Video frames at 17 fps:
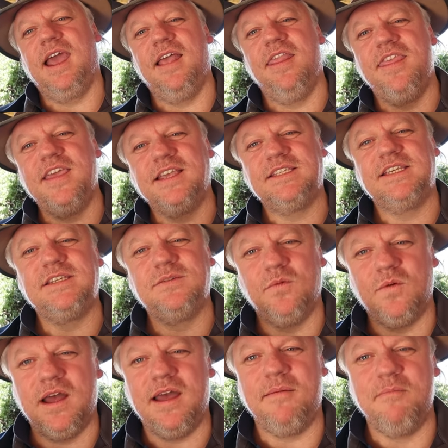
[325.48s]
And this
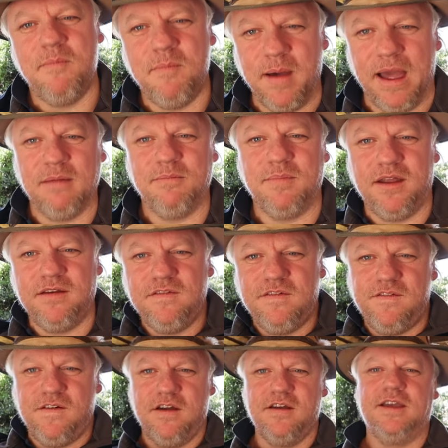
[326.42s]
is where back
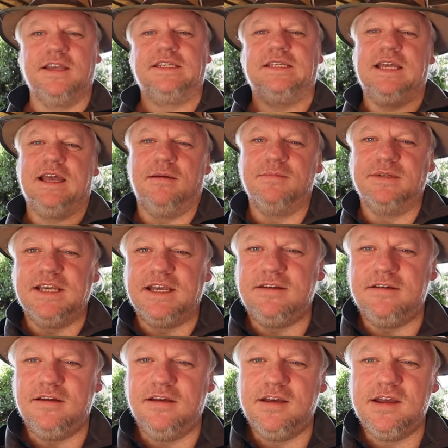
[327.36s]
button focus comes
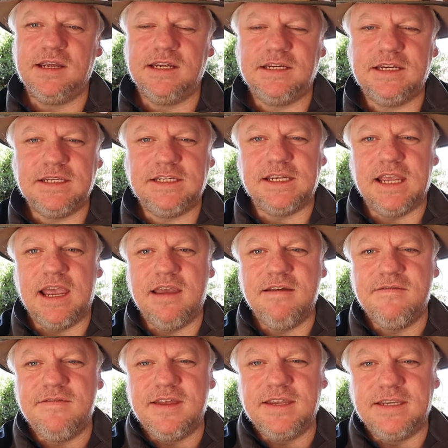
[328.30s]
in to
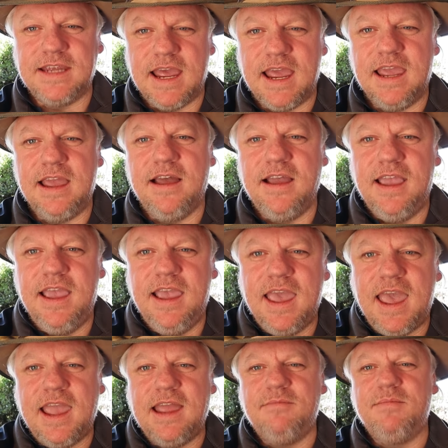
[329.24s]
save the day
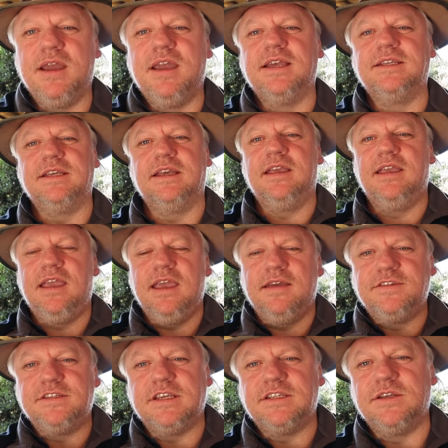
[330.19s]
again, because it
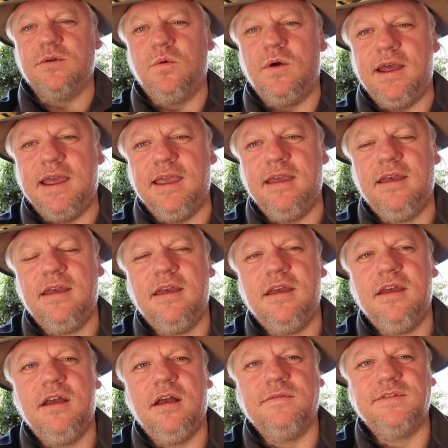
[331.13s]
gives us a way
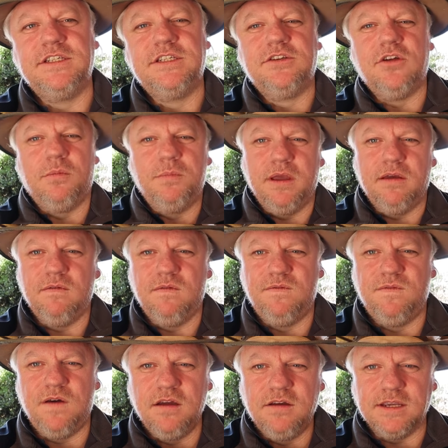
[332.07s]
of stopping
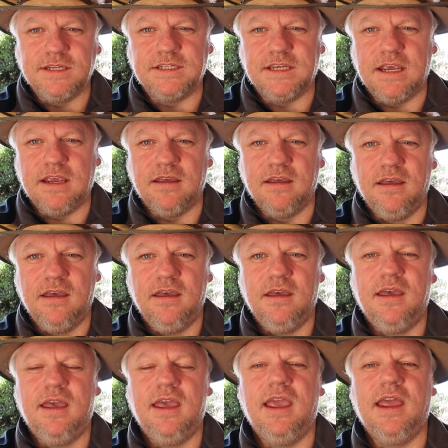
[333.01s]
focusing
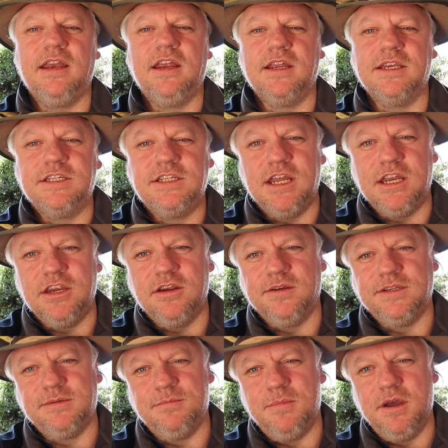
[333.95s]
in
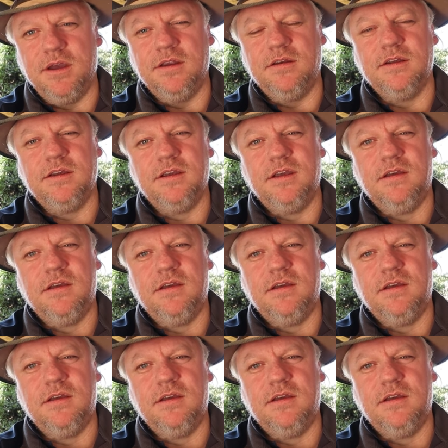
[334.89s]
continuous mode